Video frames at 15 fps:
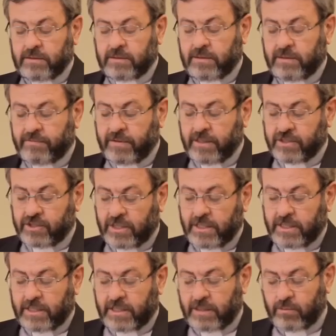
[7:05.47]
the
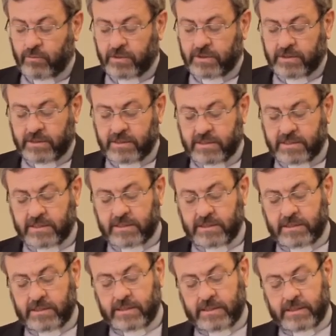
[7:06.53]
evangelical witness
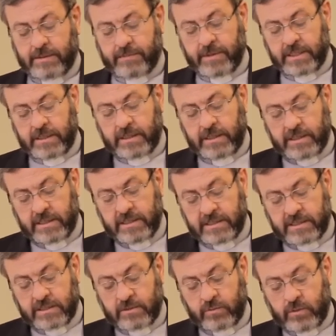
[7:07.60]
in the Middle East